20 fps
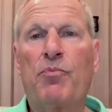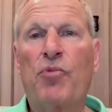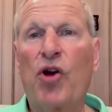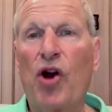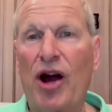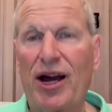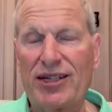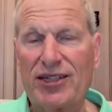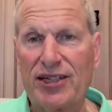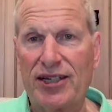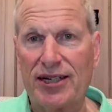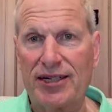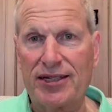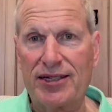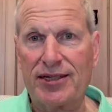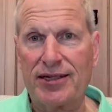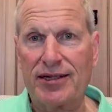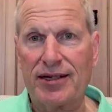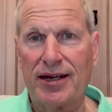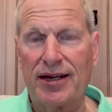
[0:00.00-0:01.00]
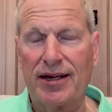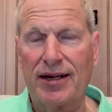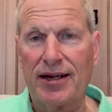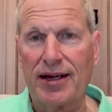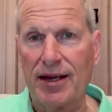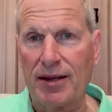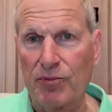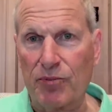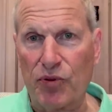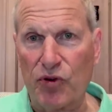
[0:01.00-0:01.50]
process uh,
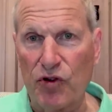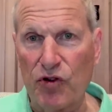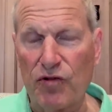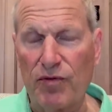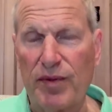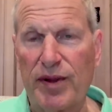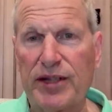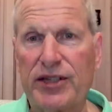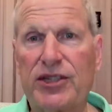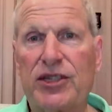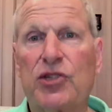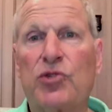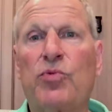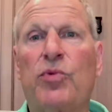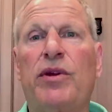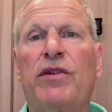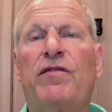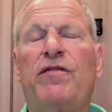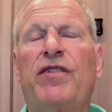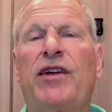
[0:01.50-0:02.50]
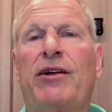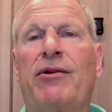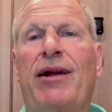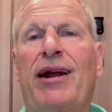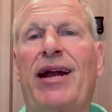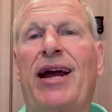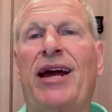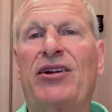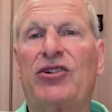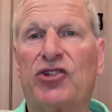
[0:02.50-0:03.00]
improvements as we figure
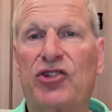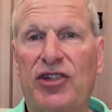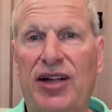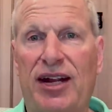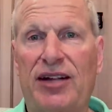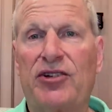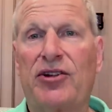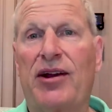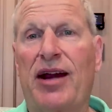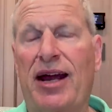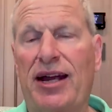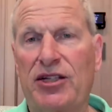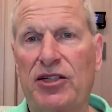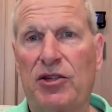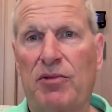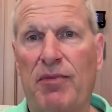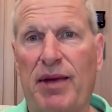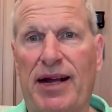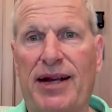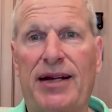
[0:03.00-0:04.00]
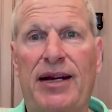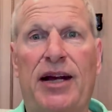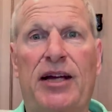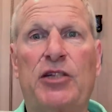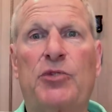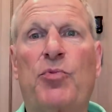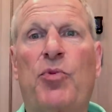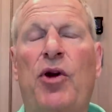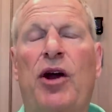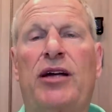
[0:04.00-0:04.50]
out how to standardize and
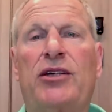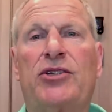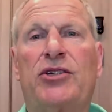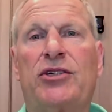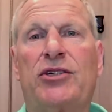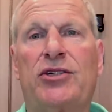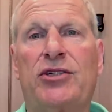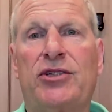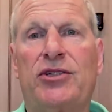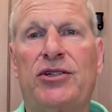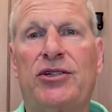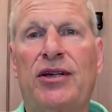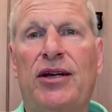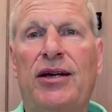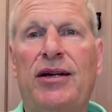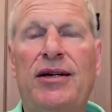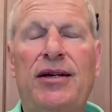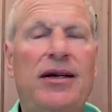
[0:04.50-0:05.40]
mechanize processes.